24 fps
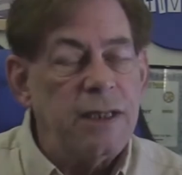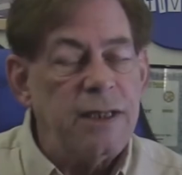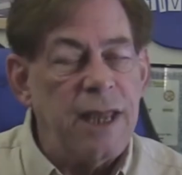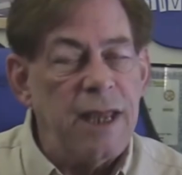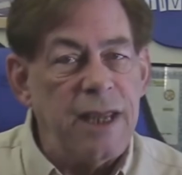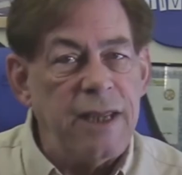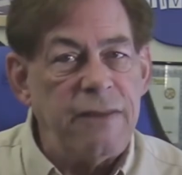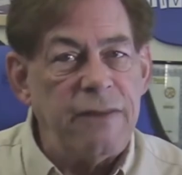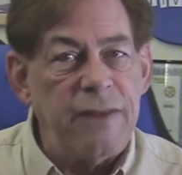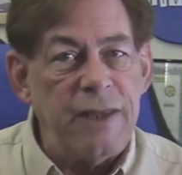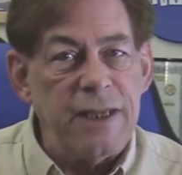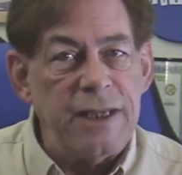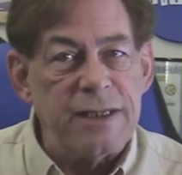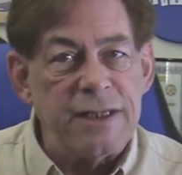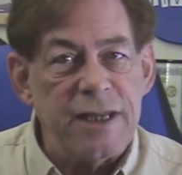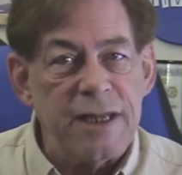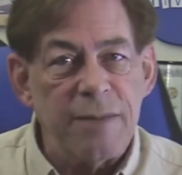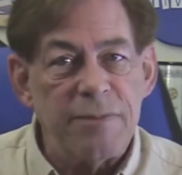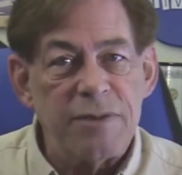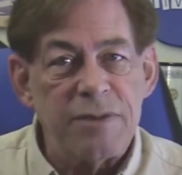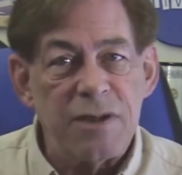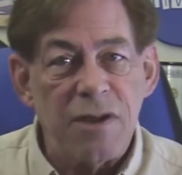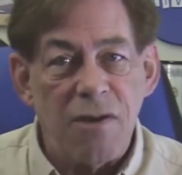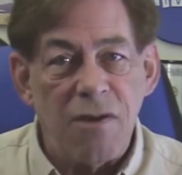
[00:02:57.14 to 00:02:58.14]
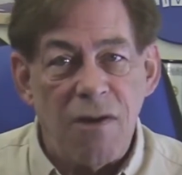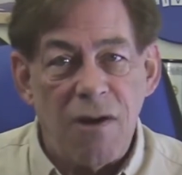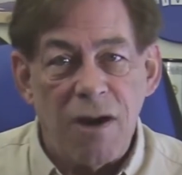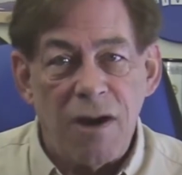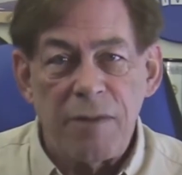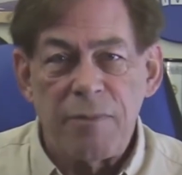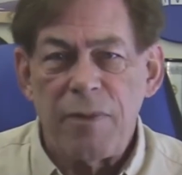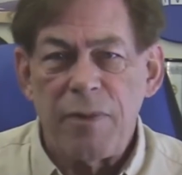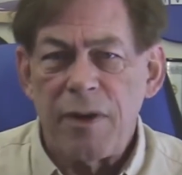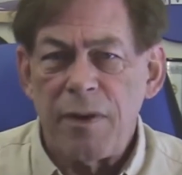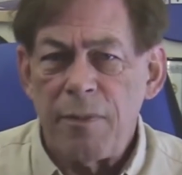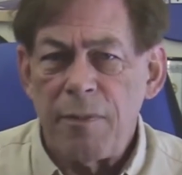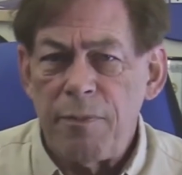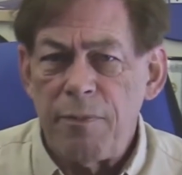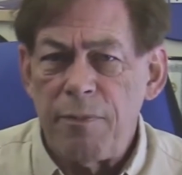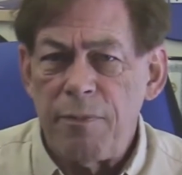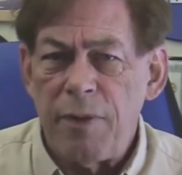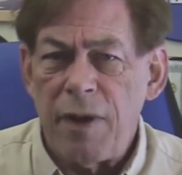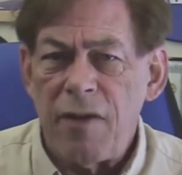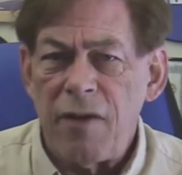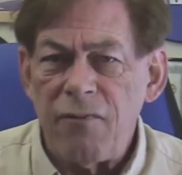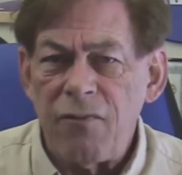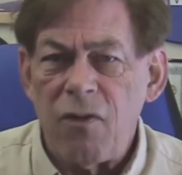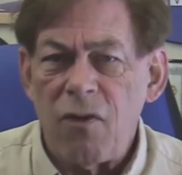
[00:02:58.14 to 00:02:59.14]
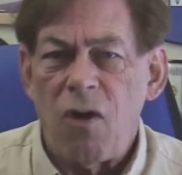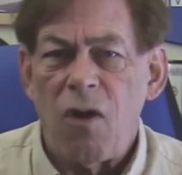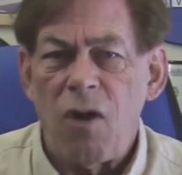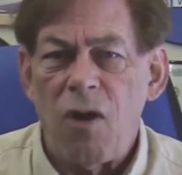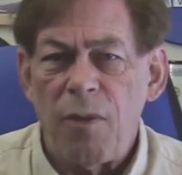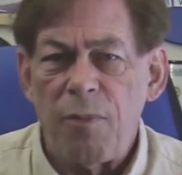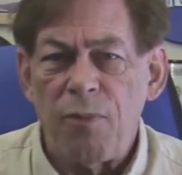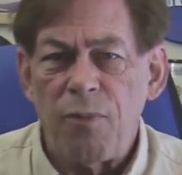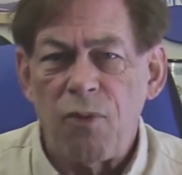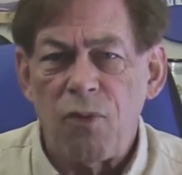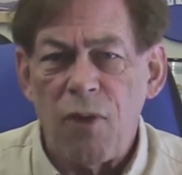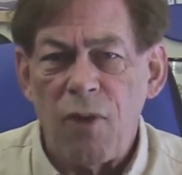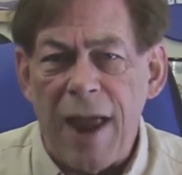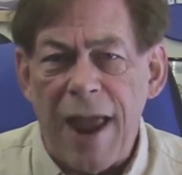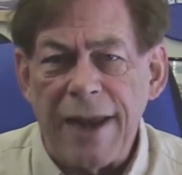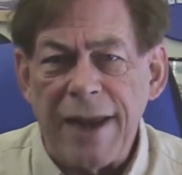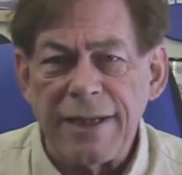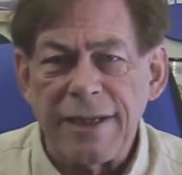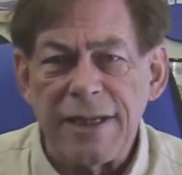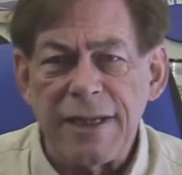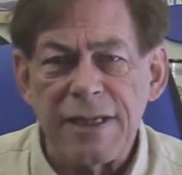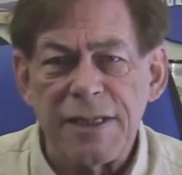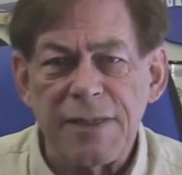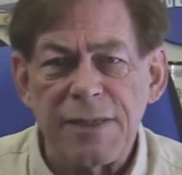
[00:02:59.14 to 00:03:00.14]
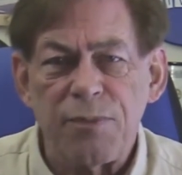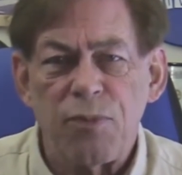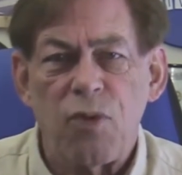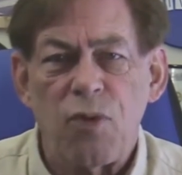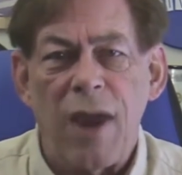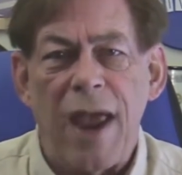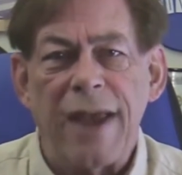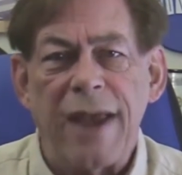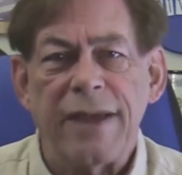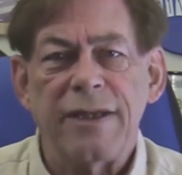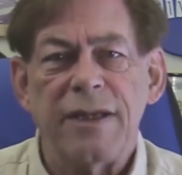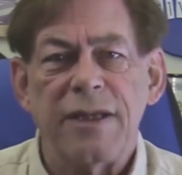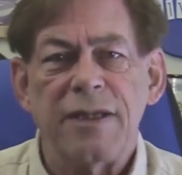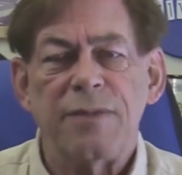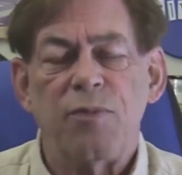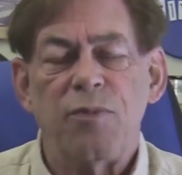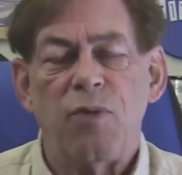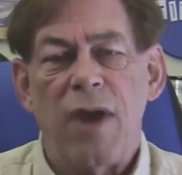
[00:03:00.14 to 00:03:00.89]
Take these tips to heart, but above all, practice, practice,